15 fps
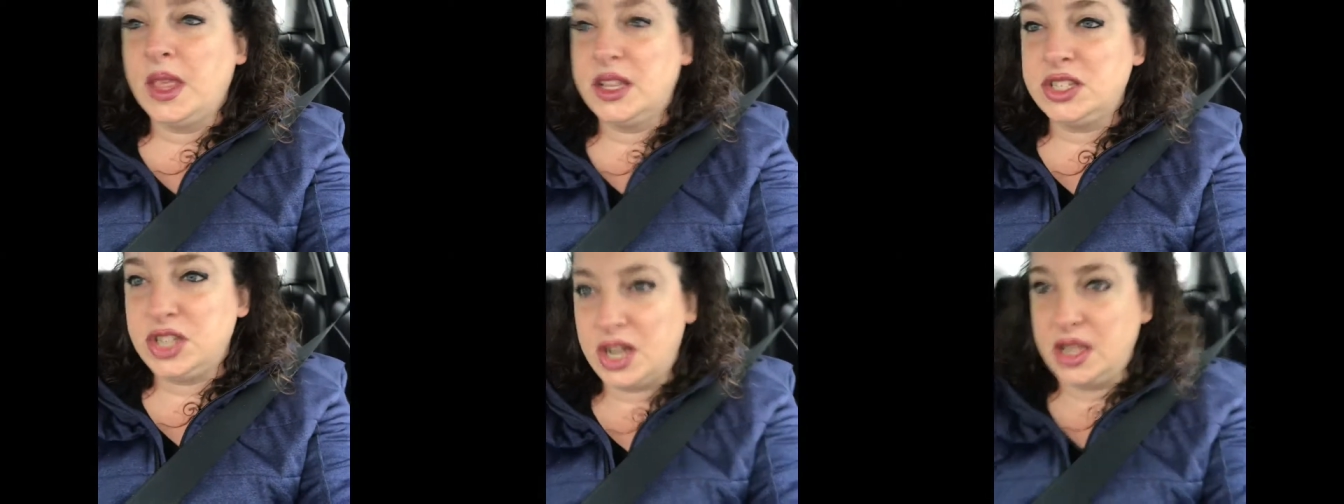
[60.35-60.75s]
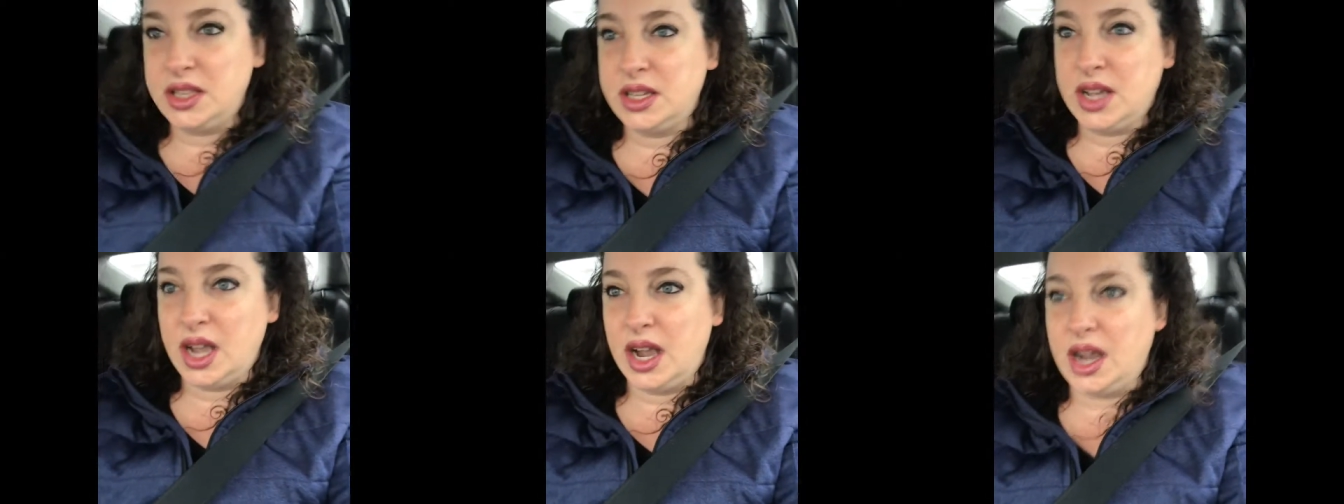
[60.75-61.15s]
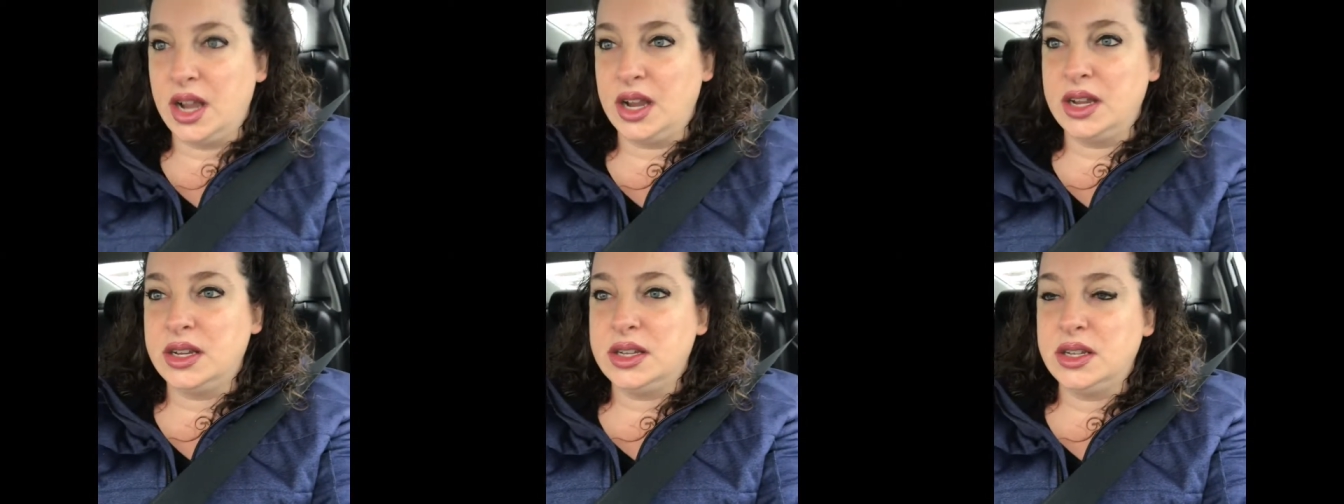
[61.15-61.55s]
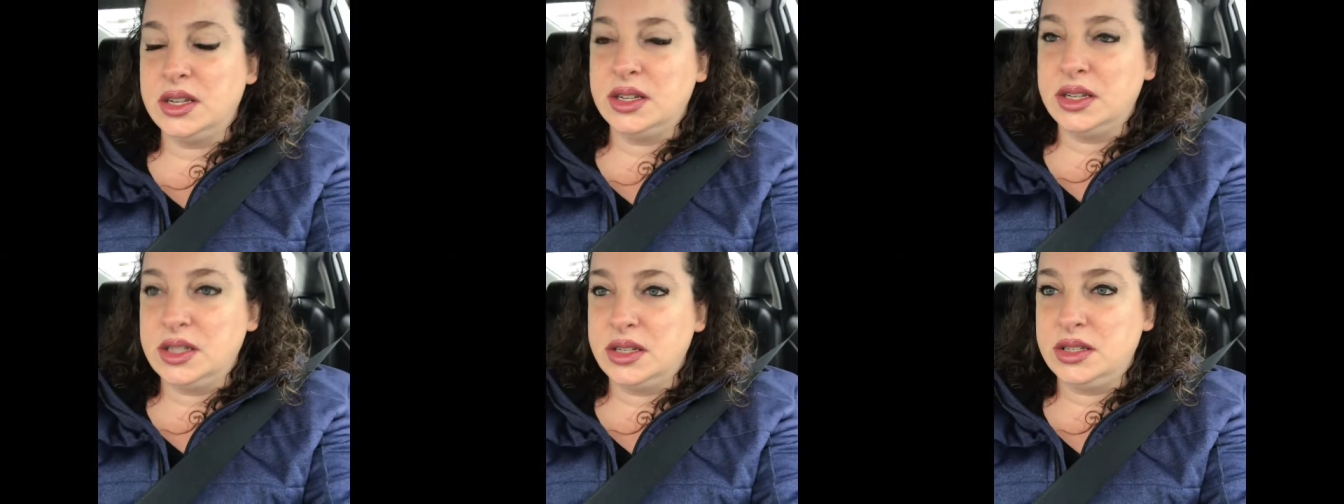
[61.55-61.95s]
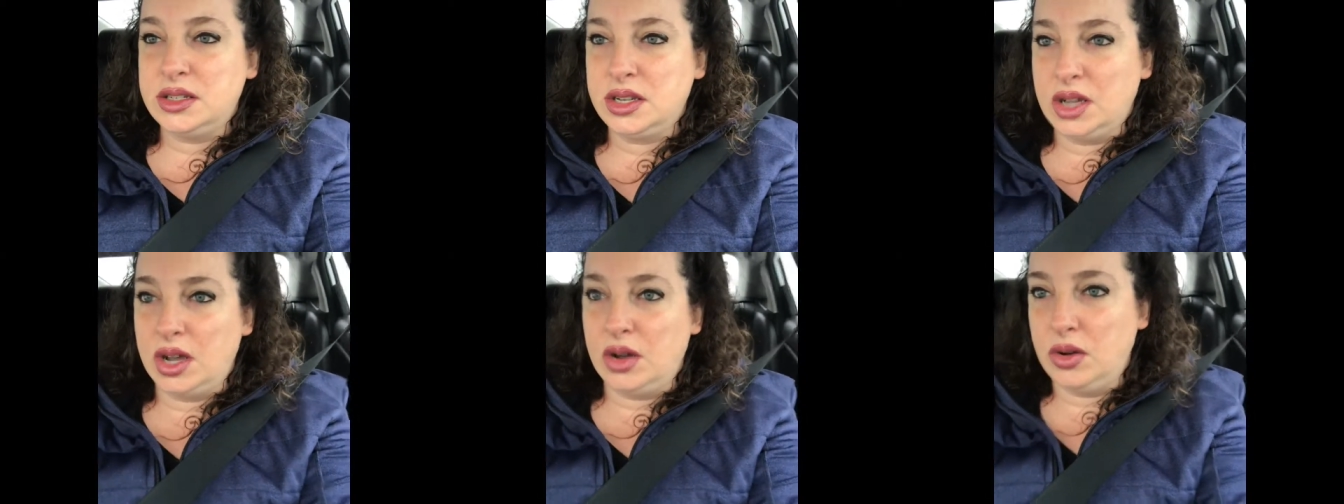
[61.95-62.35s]
started the car
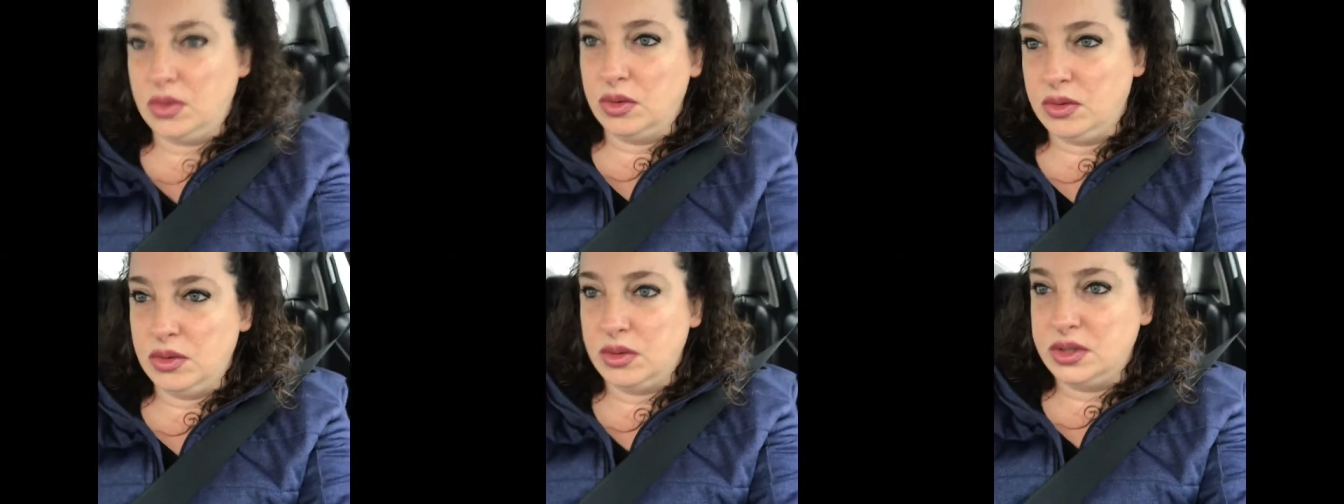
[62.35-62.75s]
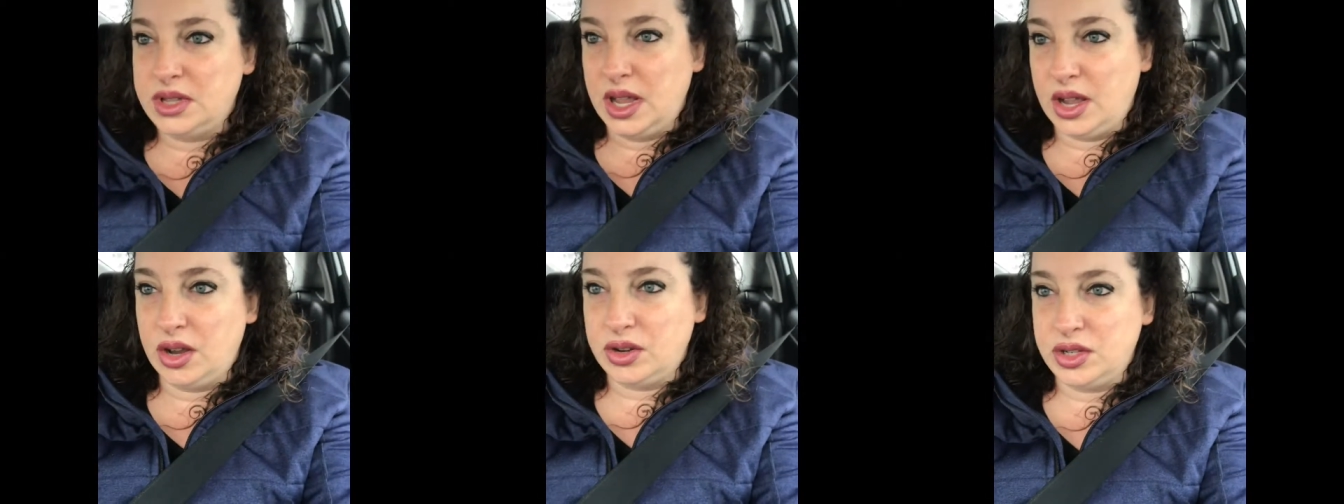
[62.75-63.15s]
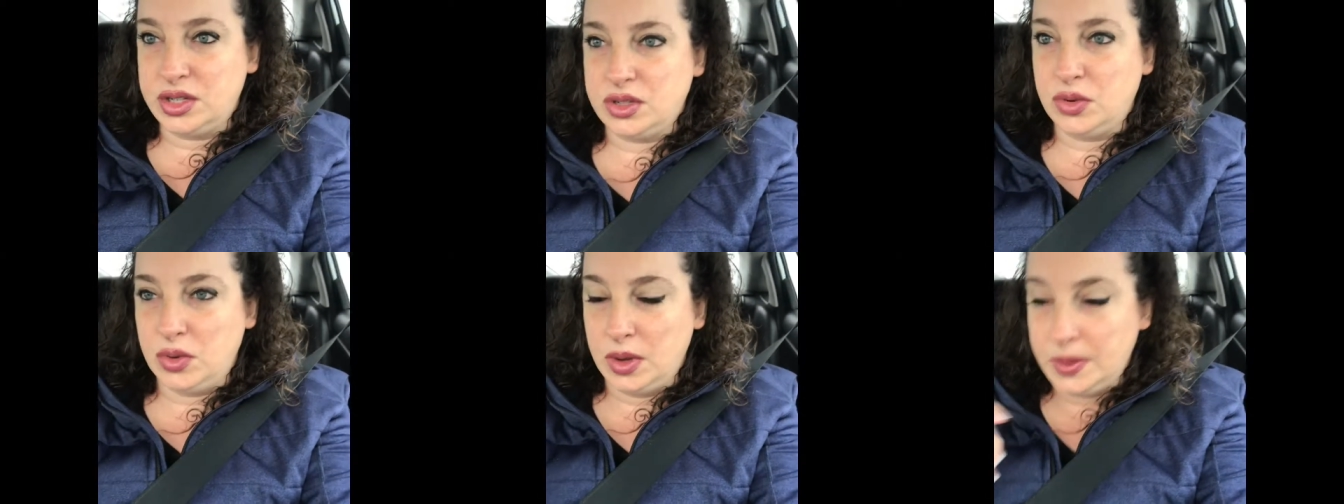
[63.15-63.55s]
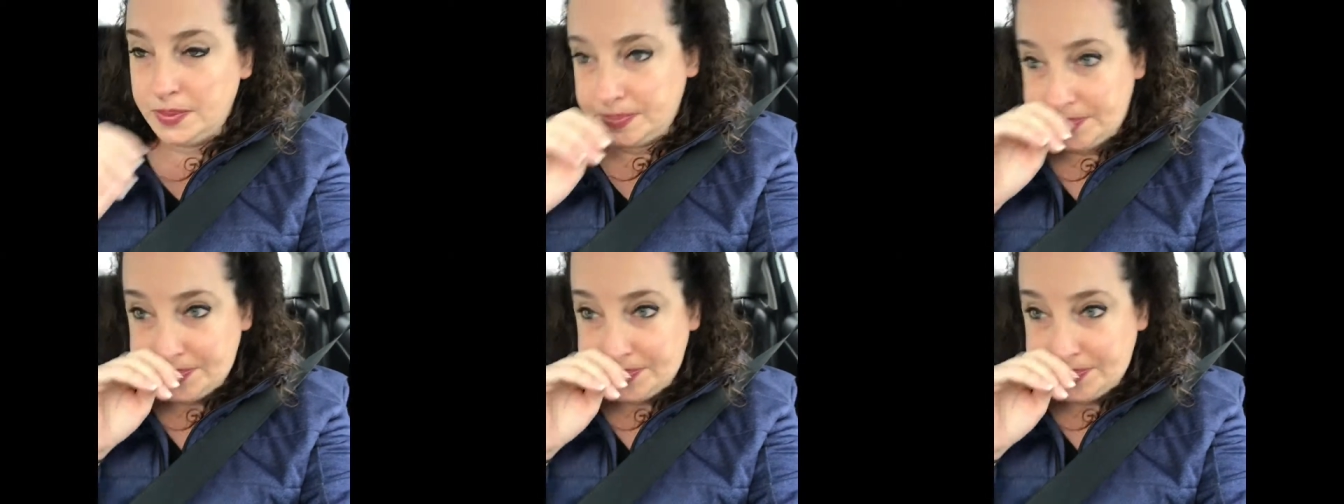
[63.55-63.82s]
to go take her to school.